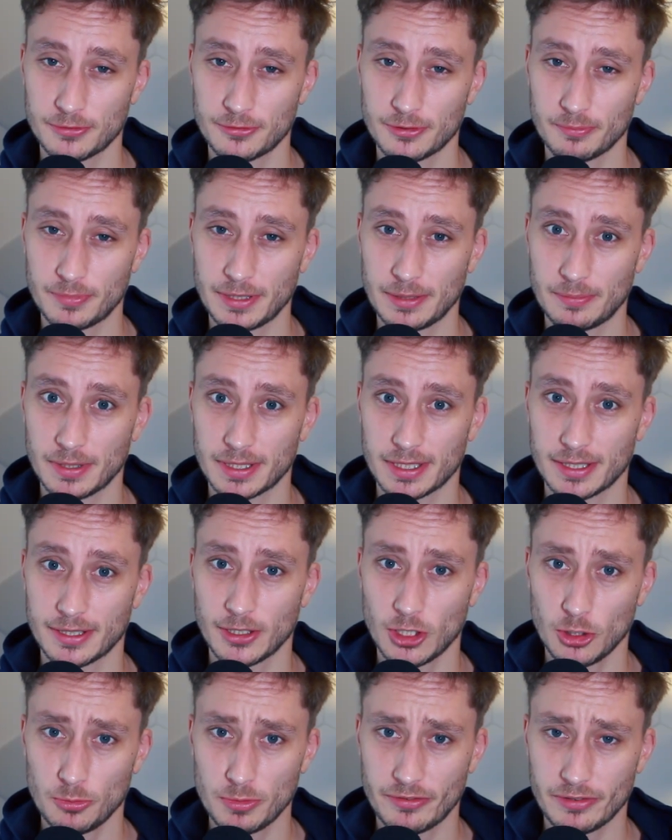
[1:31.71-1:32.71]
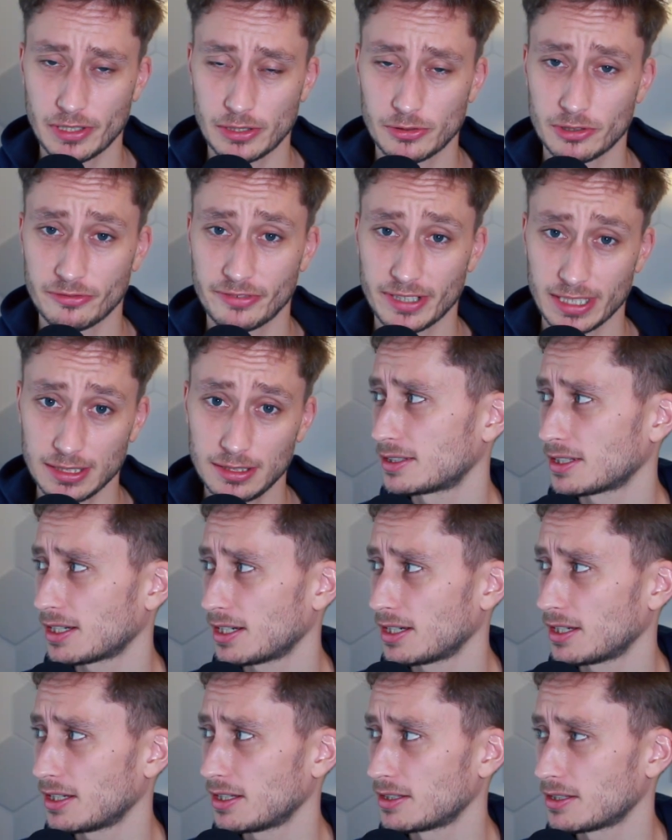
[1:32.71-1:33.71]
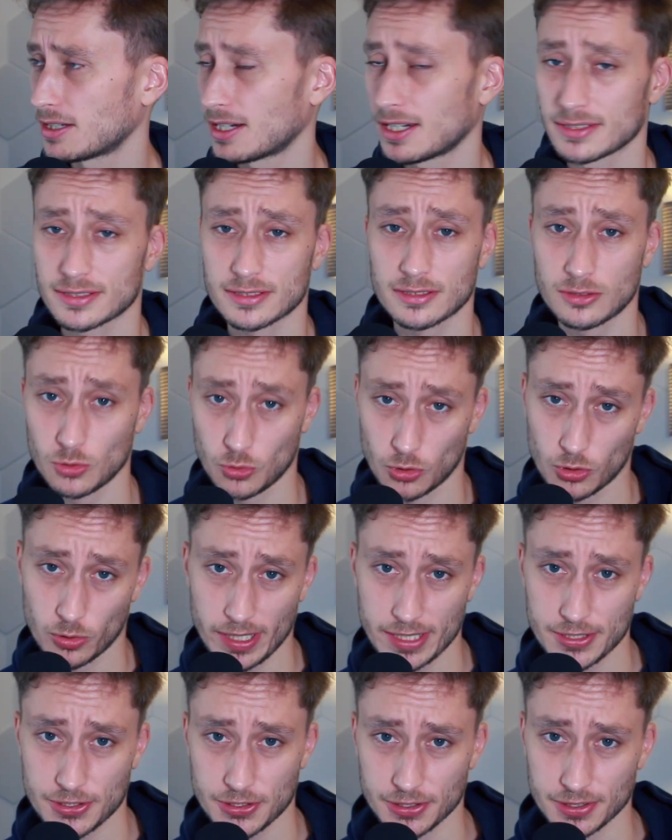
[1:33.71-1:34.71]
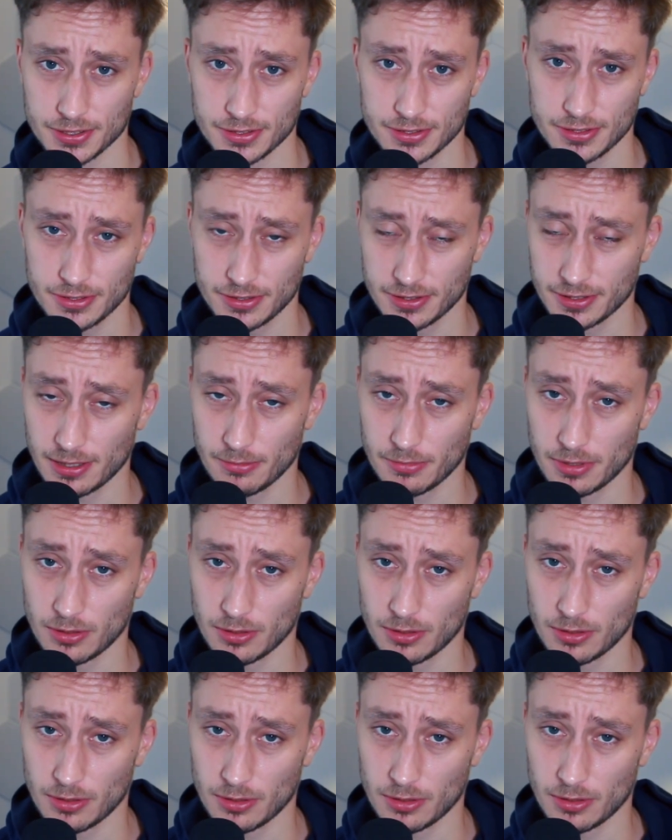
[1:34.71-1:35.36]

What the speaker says: from people that know me very well. I asked 2 questions. Number